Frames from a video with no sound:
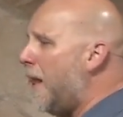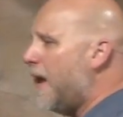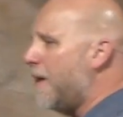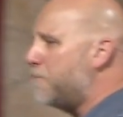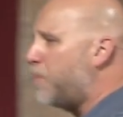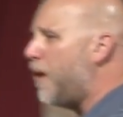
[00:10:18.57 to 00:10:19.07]

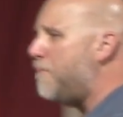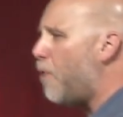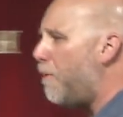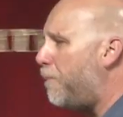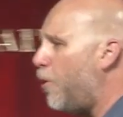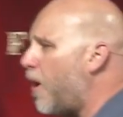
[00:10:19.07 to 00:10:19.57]
And
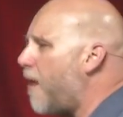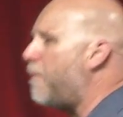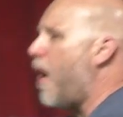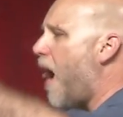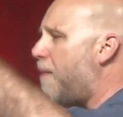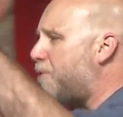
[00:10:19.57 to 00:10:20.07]
people put
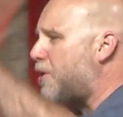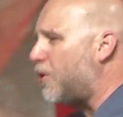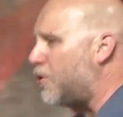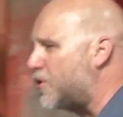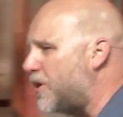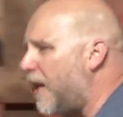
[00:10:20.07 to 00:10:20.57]
up
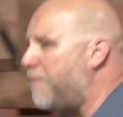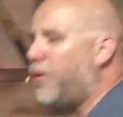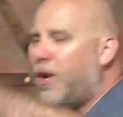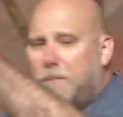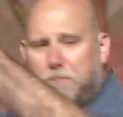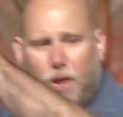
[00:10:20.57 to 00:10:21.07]
obstacles, and they
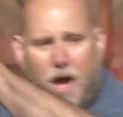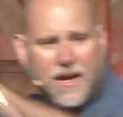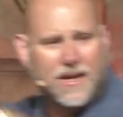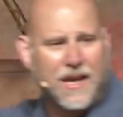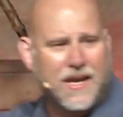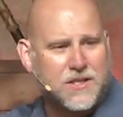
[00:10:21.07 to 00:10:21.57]
put up
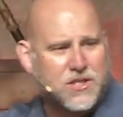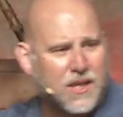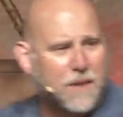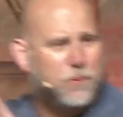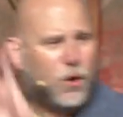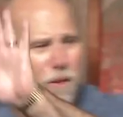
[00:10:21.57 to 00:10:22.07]
blockades,
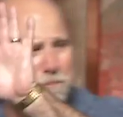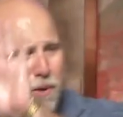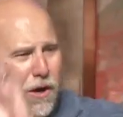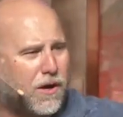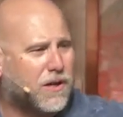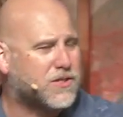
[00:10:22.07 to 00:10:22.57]
and they put up
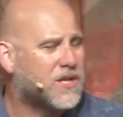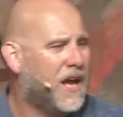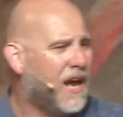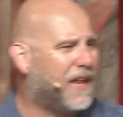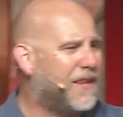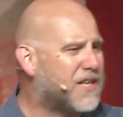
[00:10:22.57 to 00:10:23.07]
barriers,
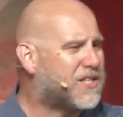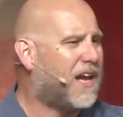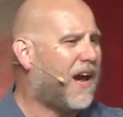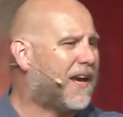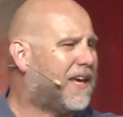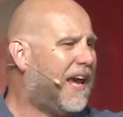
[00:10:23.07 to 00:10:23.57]
and they
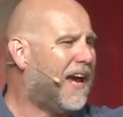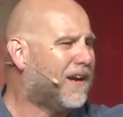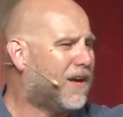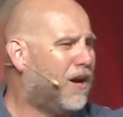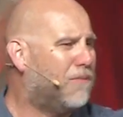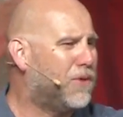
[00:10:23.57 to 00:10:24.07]
say, I
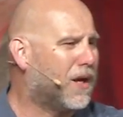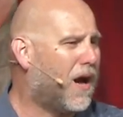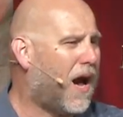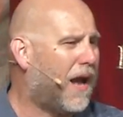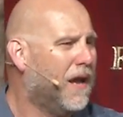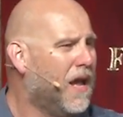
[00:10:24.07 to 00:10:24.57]
can't come to
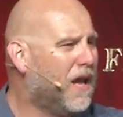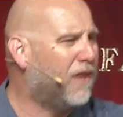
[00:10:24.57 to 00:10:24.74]
God.